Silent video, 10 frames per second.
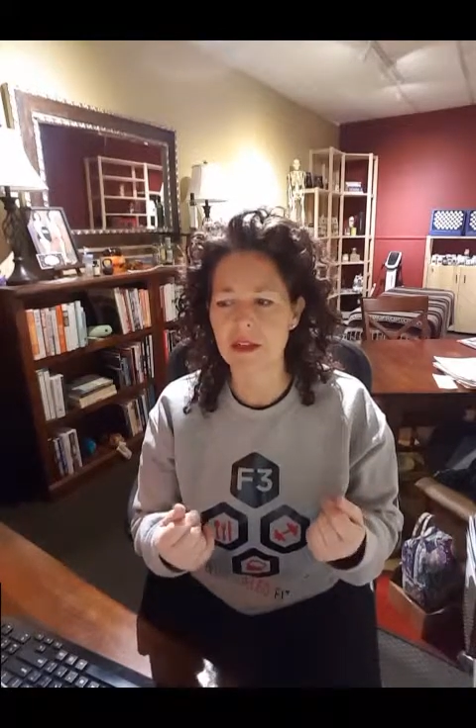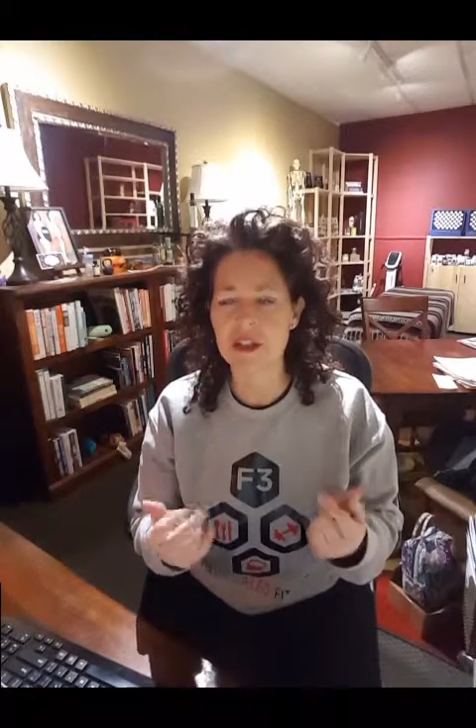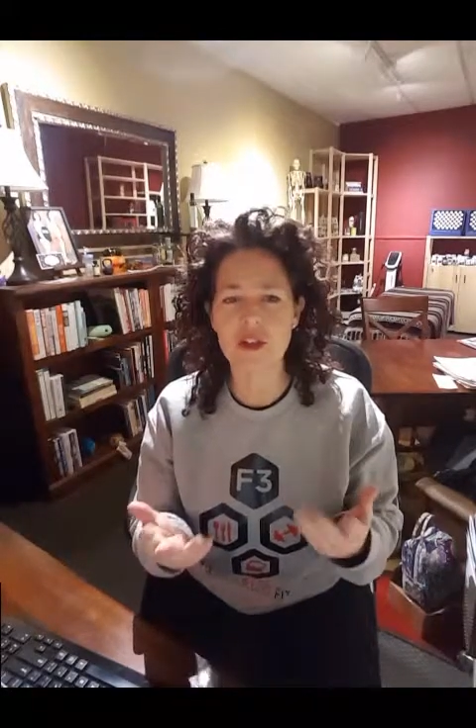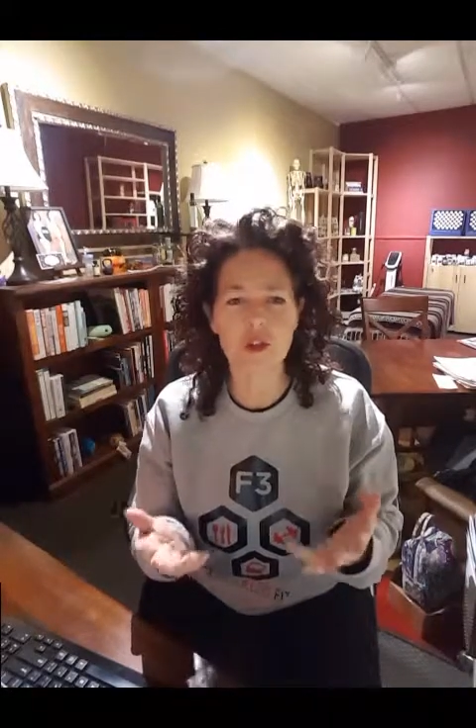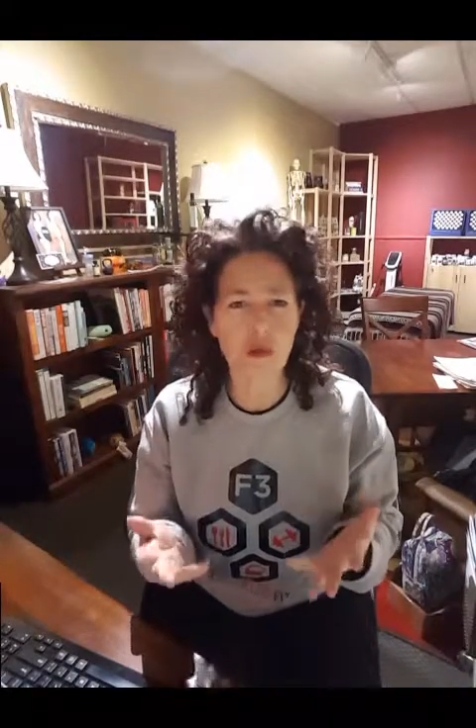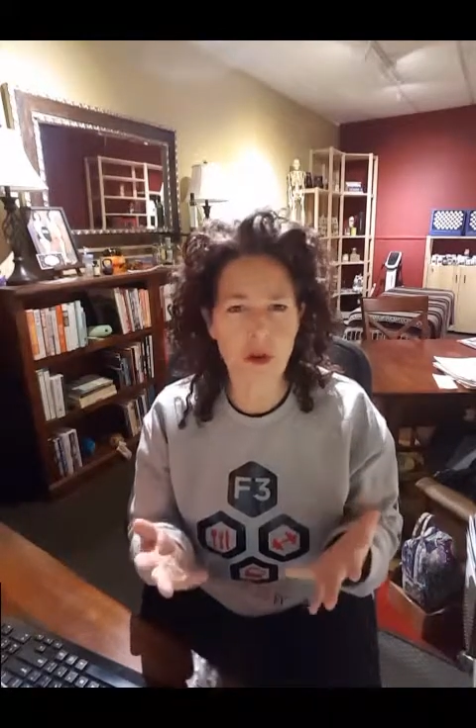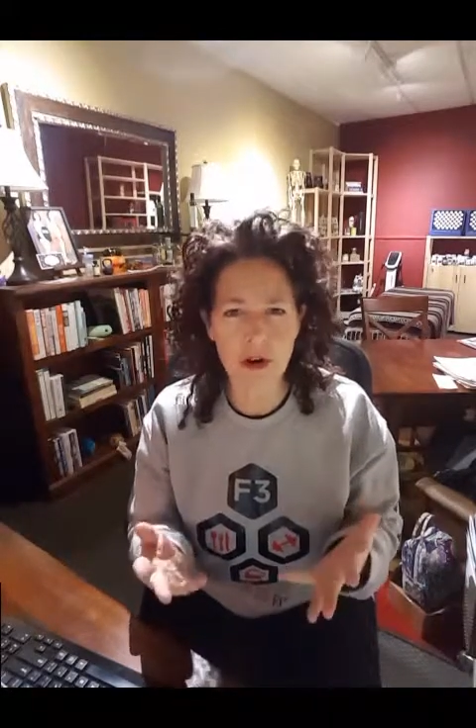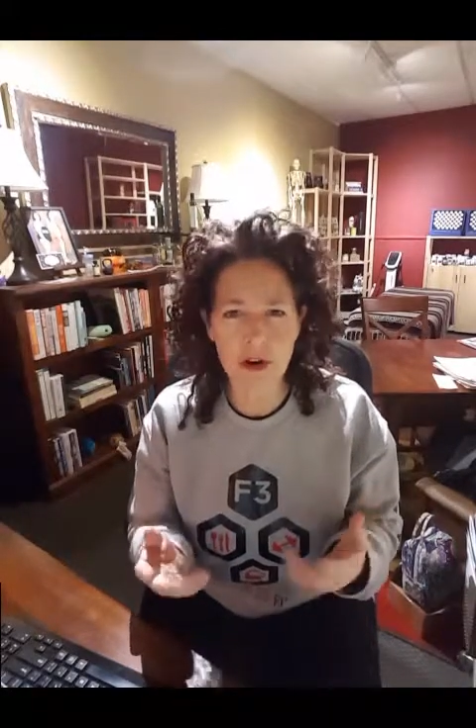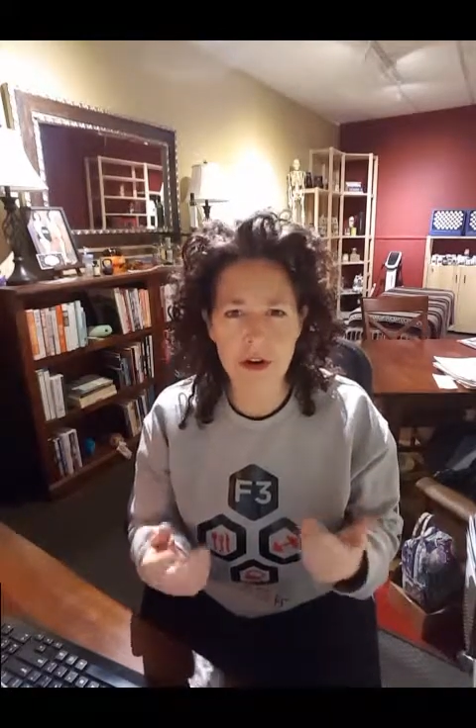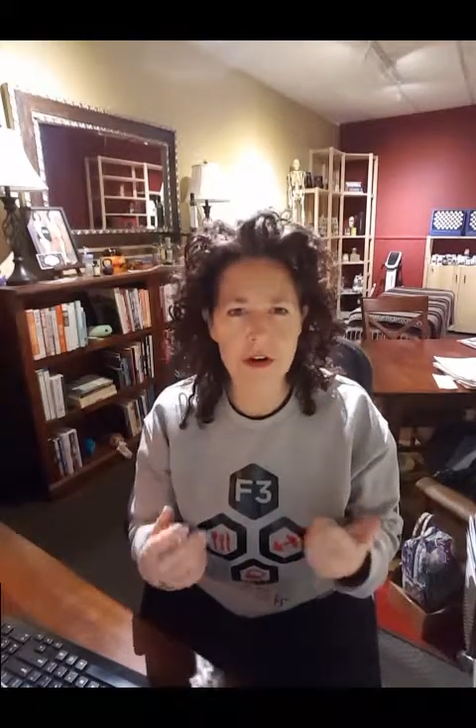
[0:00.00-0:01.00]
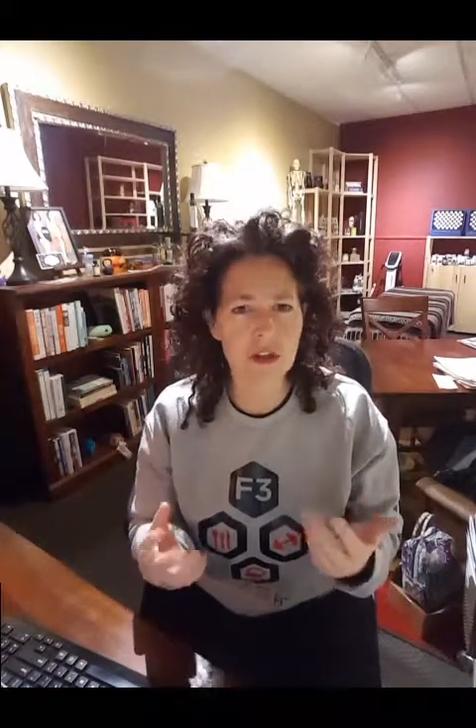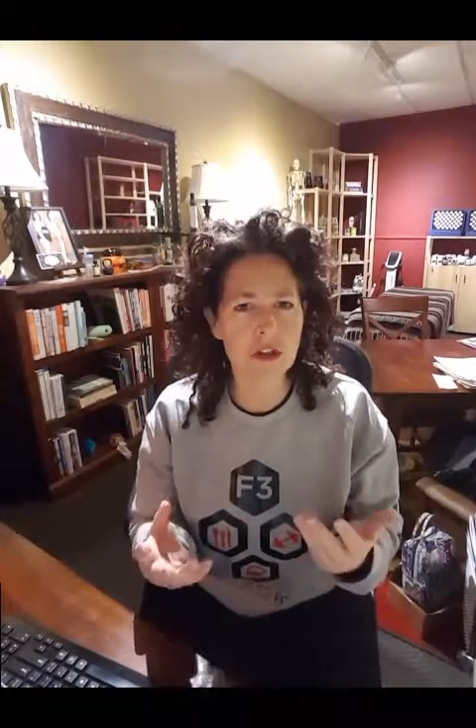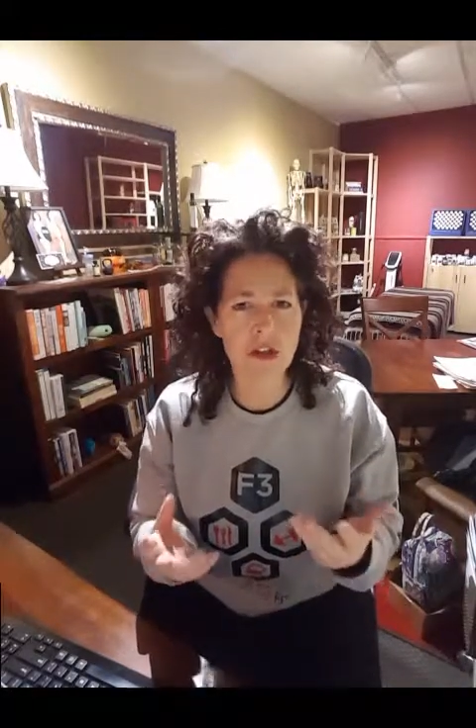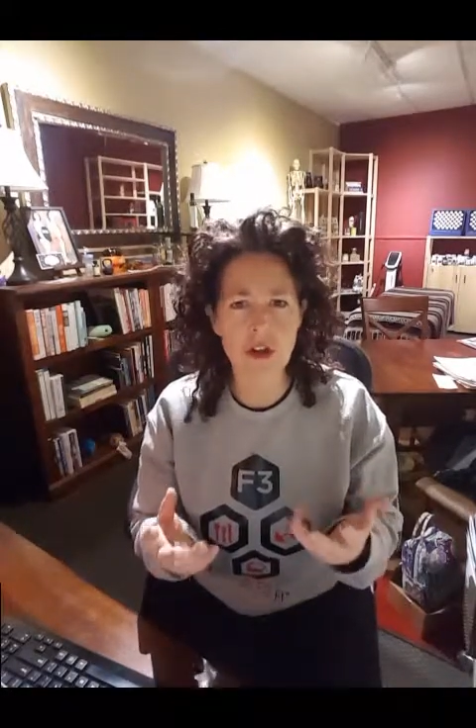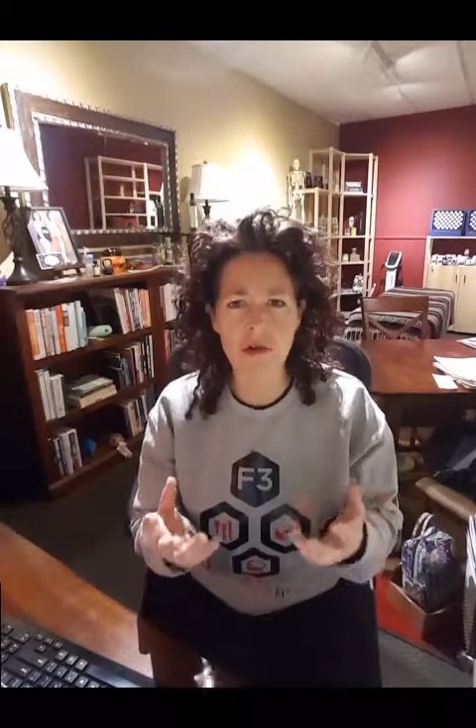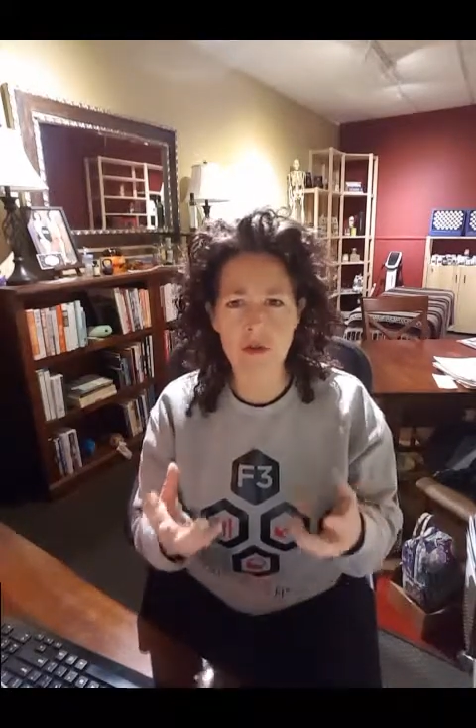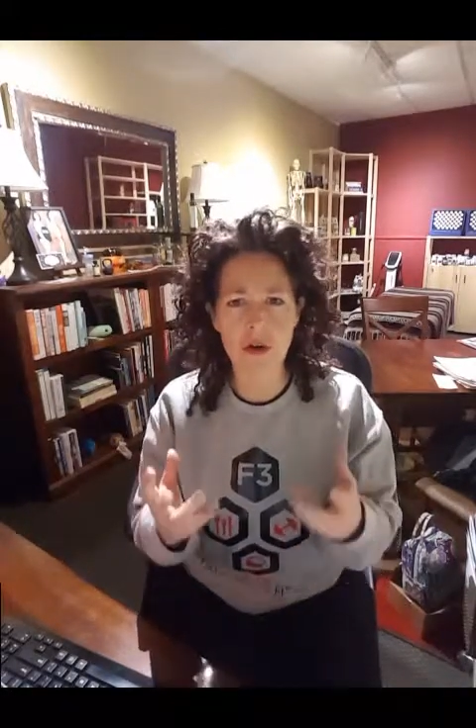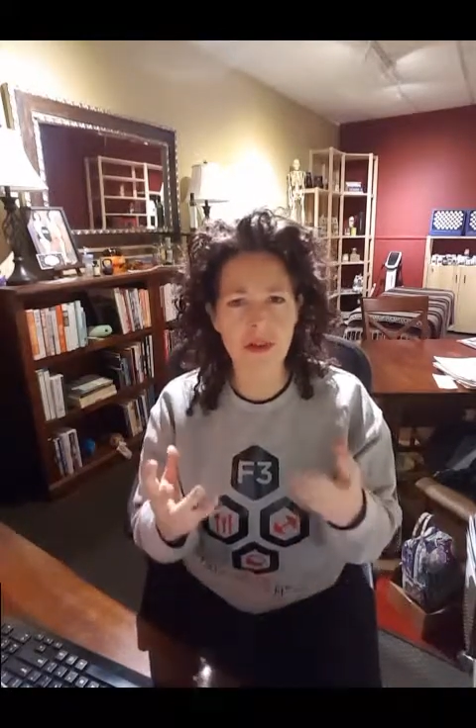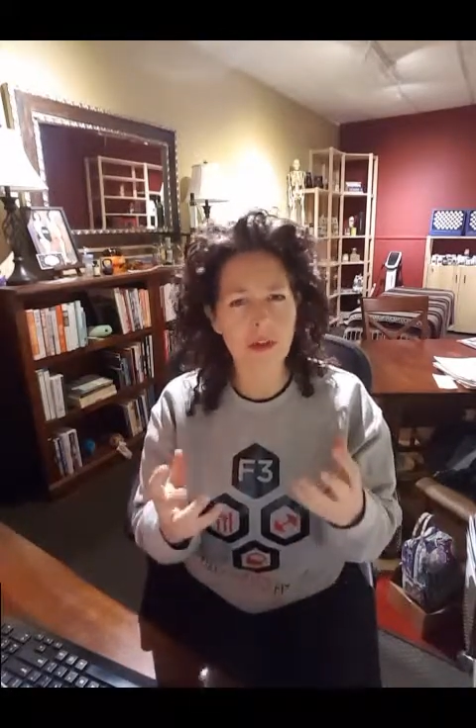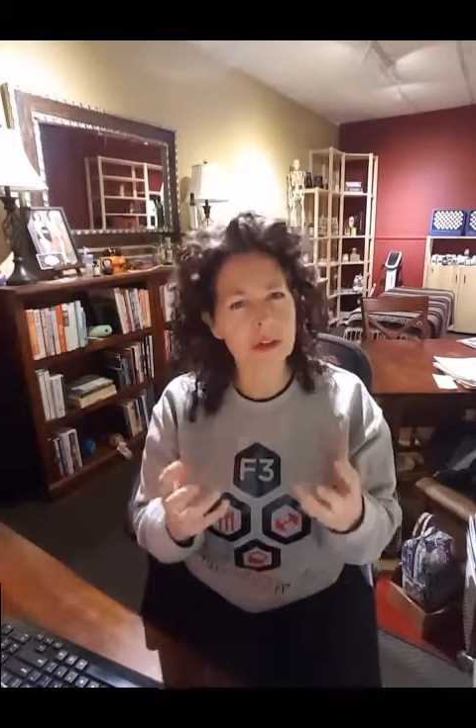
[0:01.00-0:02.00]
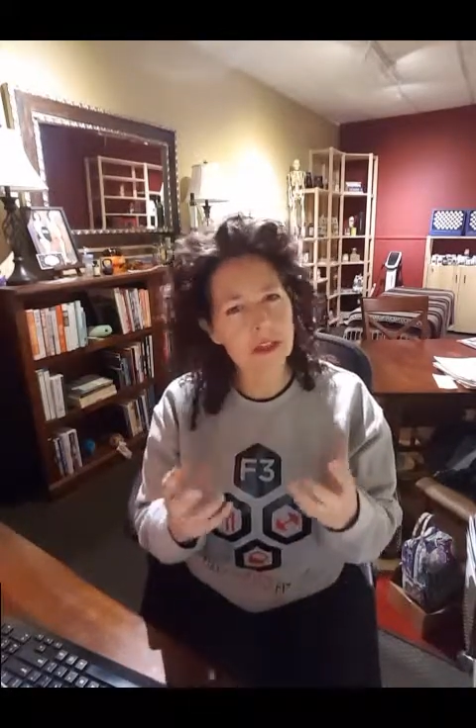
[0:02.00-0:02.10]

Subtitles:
ninja warriors and so forth,